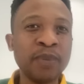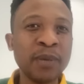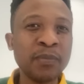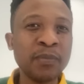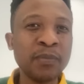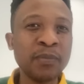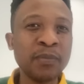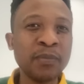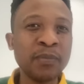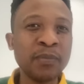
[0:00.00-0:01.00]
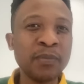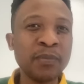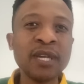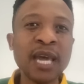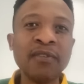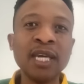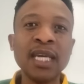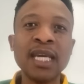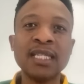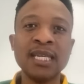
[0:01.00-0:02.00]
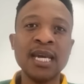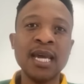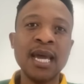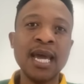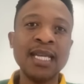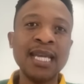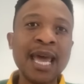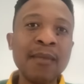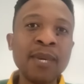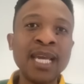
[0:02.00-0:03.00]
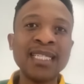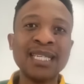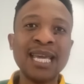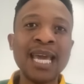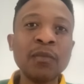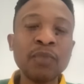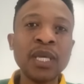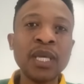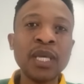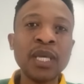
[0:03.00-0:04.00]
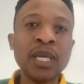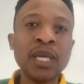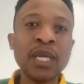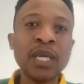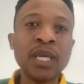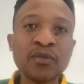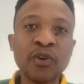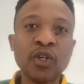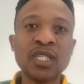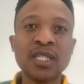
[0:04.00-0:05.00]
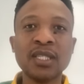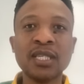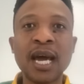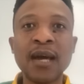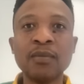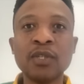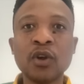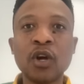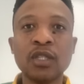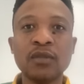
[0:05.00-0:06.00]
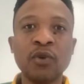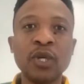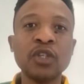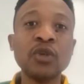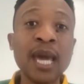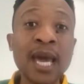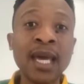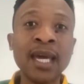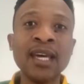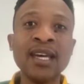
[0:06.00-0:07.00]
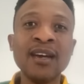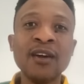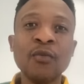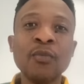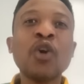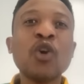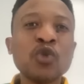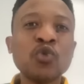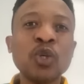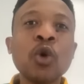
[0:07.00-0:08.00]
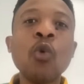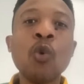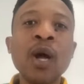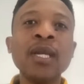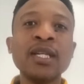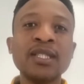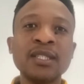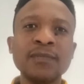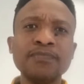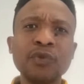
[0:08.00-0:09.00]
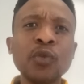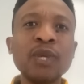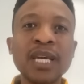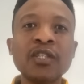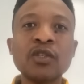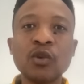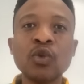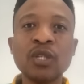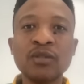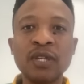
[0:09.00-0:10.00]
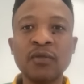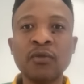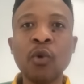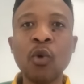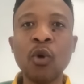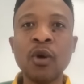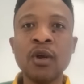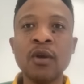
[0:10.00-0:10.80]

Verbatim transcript: people sit around, even having it at, at M-Net at 8 p.m. as the first time slot for it to air because we don't want it to be exclusively for